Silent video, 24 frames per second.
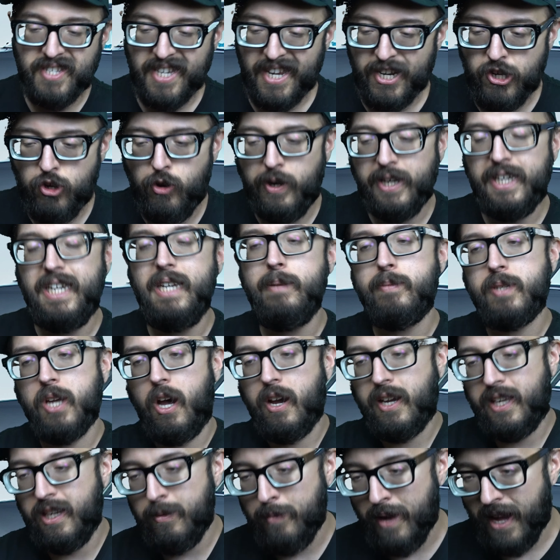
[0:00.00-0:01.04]
And I know I keep
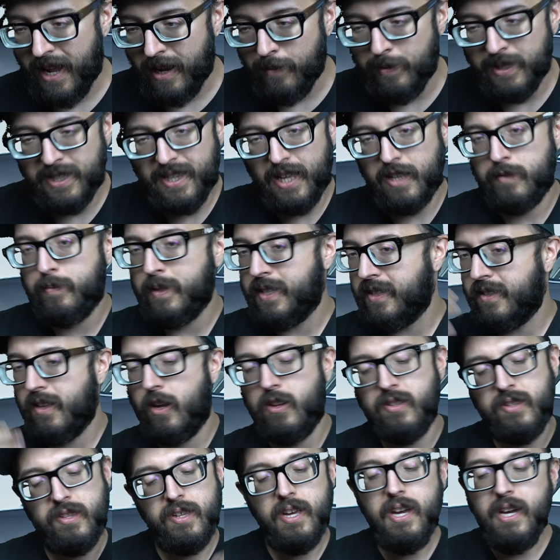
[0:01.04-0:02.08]
talking about it, but that's because
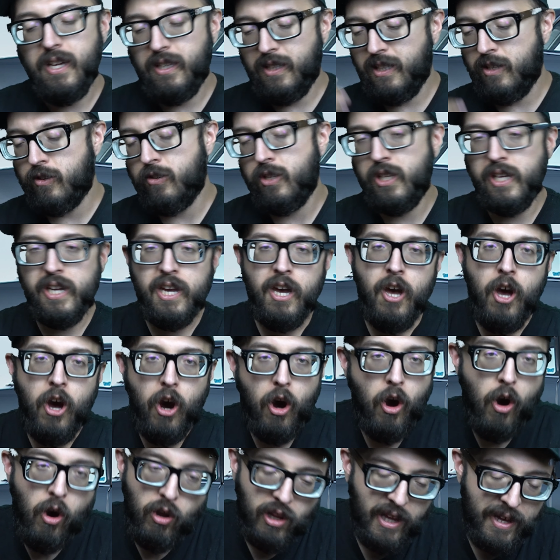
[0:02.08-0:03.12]
that's literally
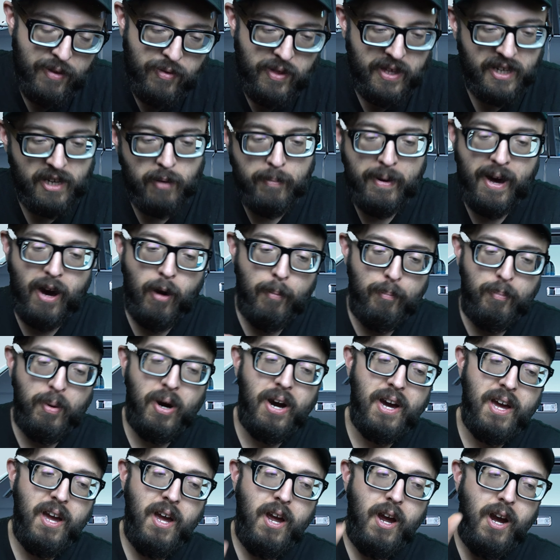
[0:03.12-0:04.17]
all I think about.
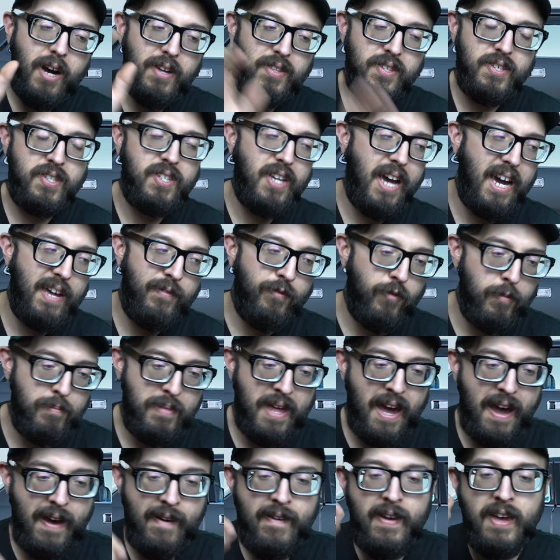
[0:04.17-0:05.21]
But aside from
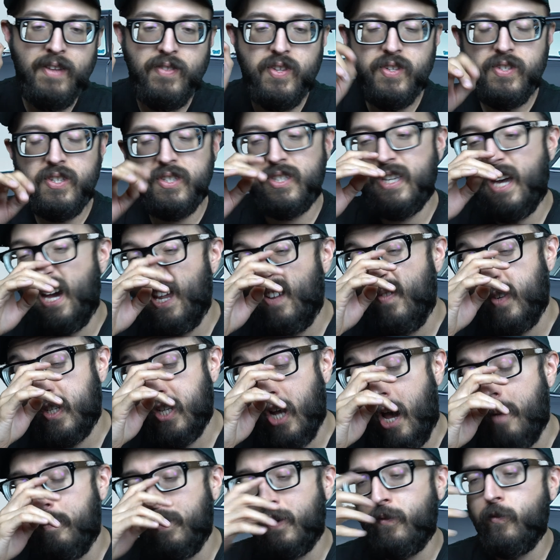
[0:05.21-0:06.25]
that, this is kind of a
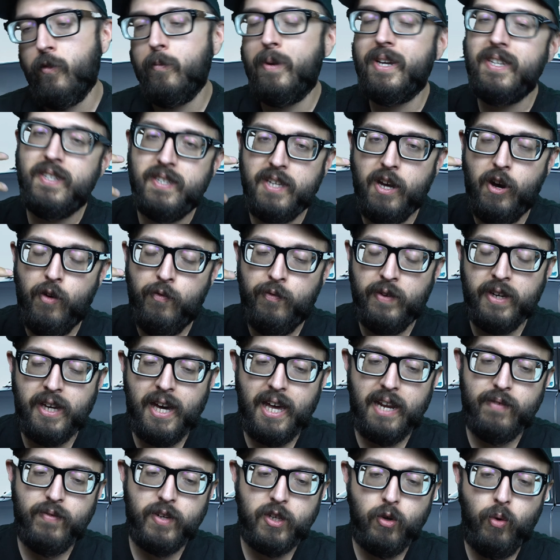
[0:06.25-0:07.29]
topic for myself and
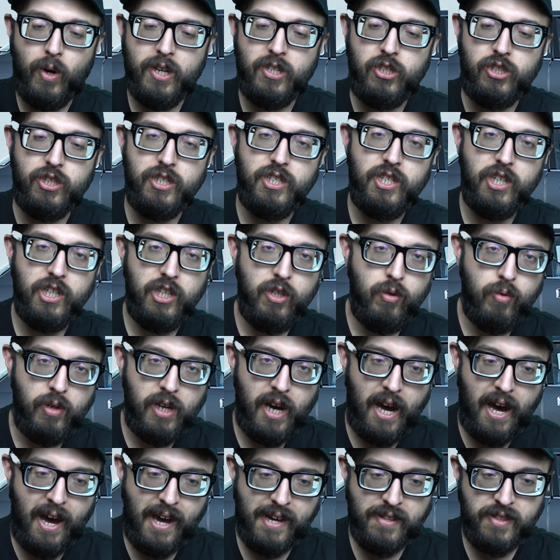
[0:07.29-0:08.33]
kind of a question to you
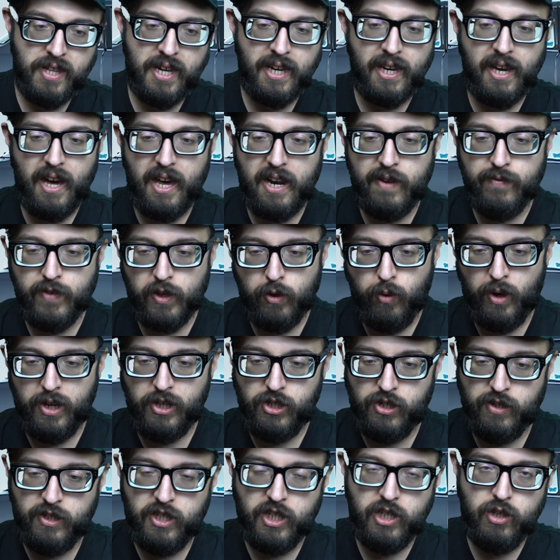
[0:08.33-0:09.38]
guys and kind of a
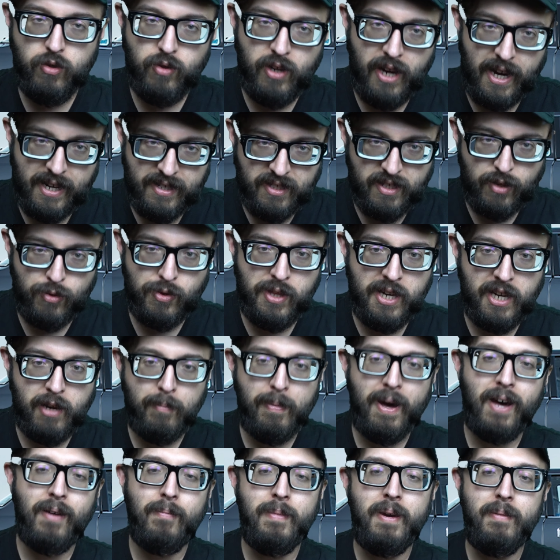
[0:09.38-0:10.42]
question to you guys to think
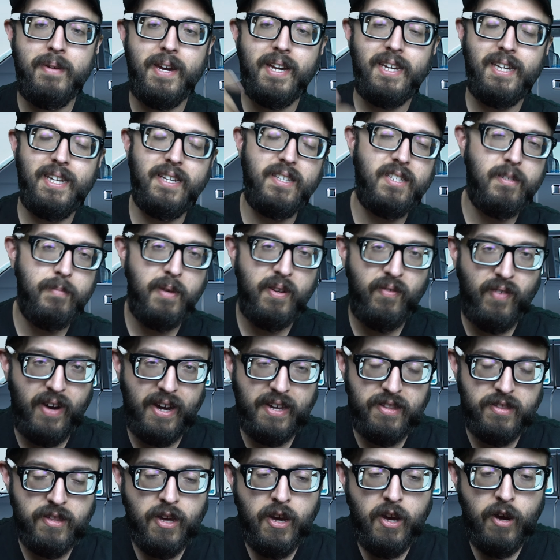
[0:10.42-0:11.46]
about. Maybe I can get some
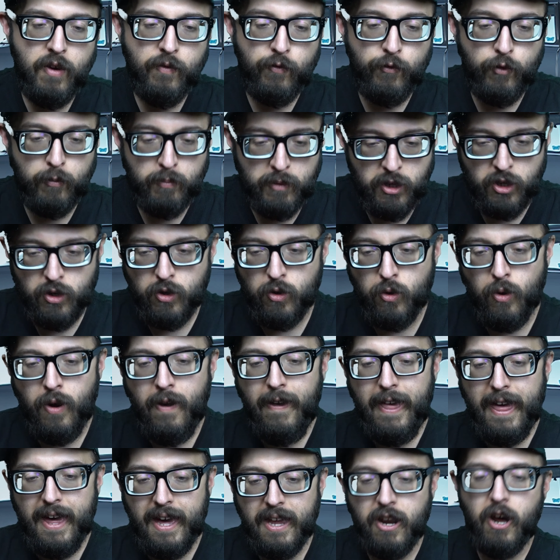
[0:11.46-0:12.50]
advice from you.
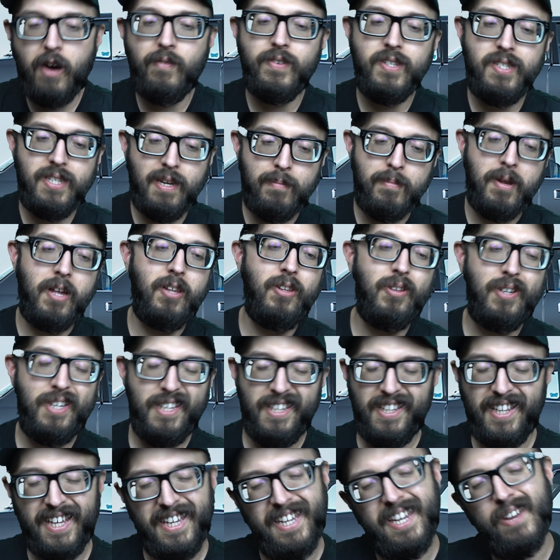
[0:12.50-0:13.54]
And obviously I'm not looking
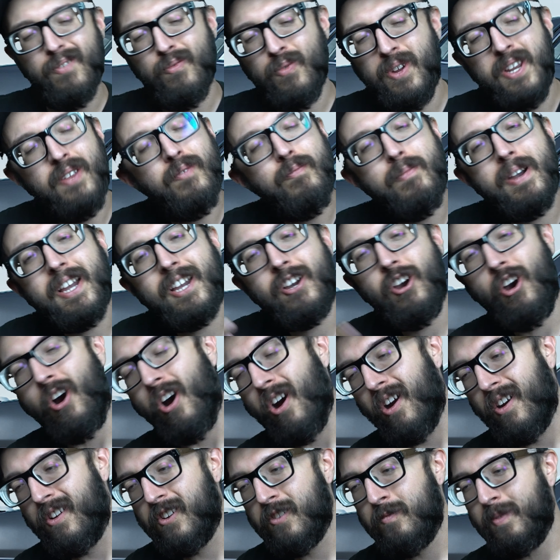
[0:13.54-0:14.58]
to like get rid of my
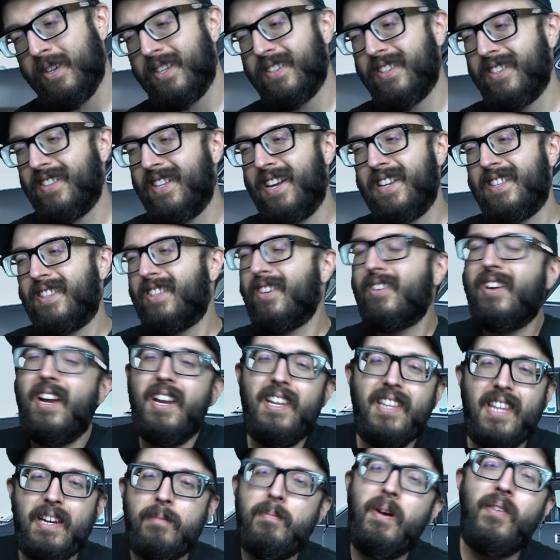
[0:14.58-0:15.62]
cars because they're
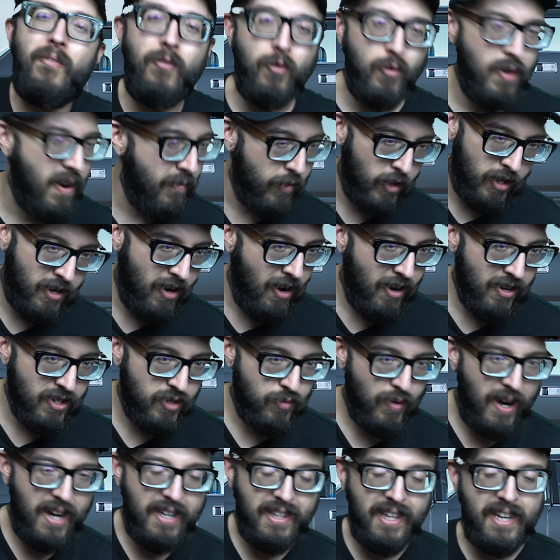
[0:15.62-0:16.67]
kind of like my forever
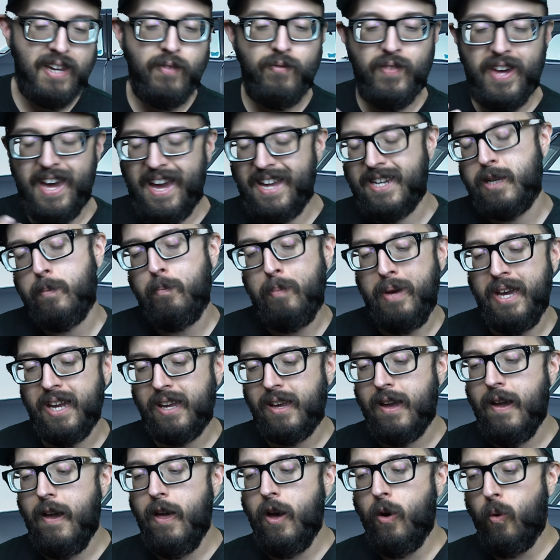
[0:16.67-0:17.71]
cars, right? Like if I had to
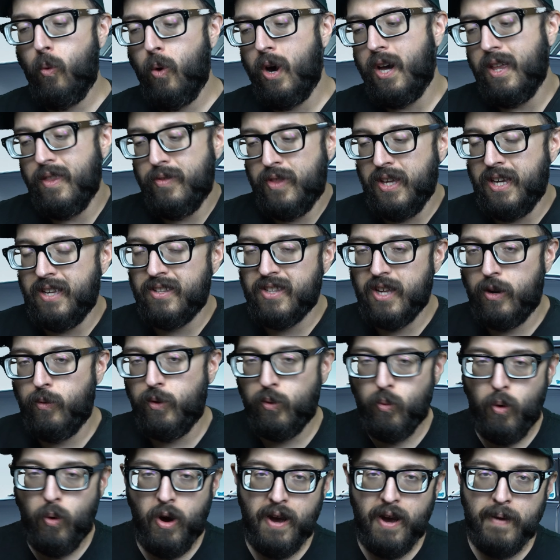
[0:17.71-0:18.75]
pick what things I
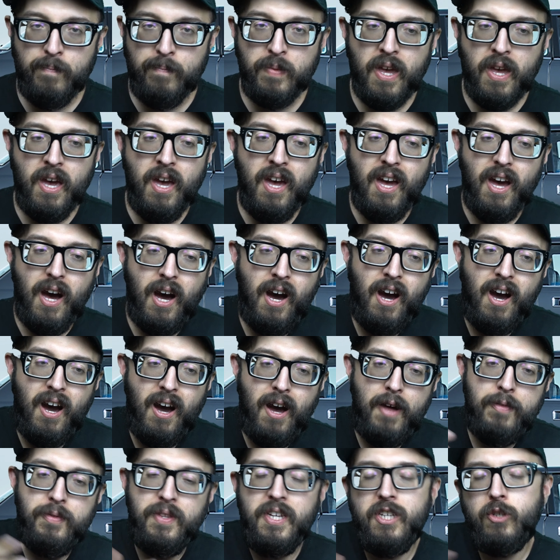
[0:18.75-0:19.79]
would want,
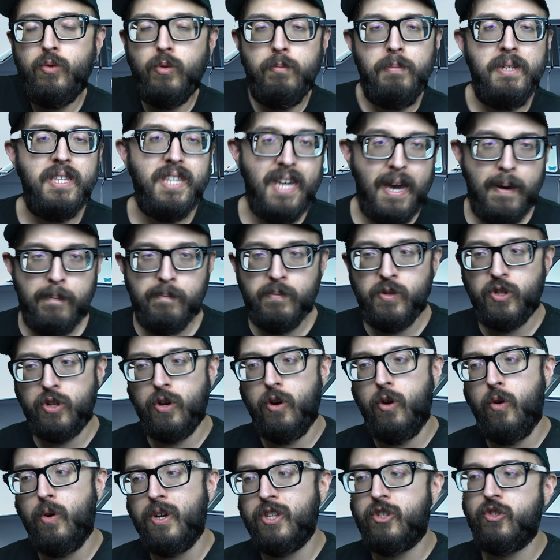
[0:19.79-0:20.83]
these would be them.
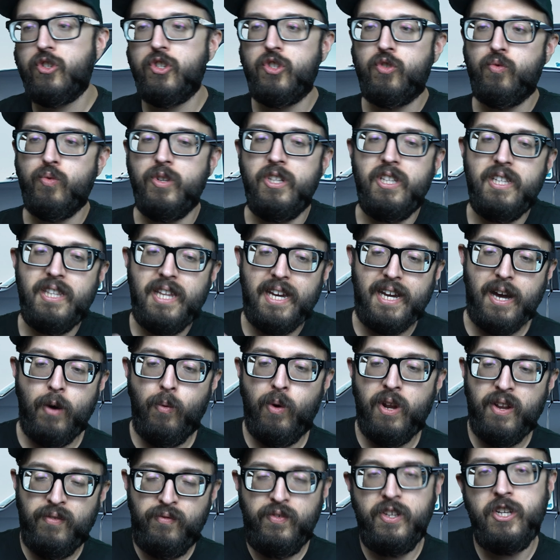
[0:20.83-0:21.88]
So it's just really like I
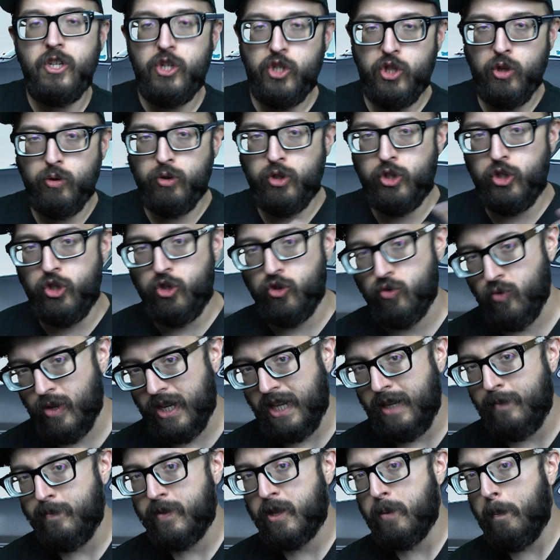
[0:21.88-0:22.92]
want to finish those
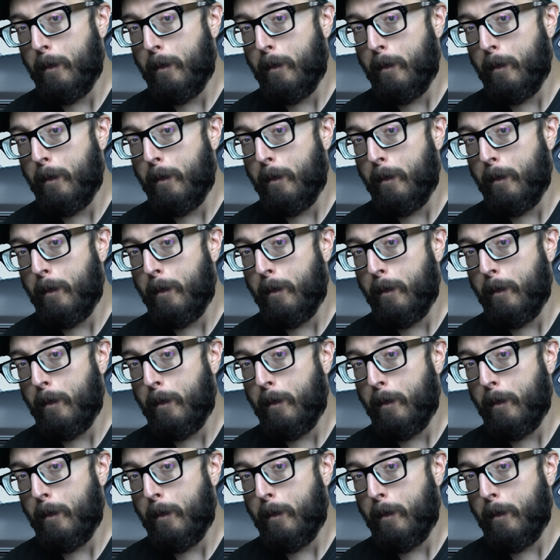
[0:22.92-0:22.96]
dreams.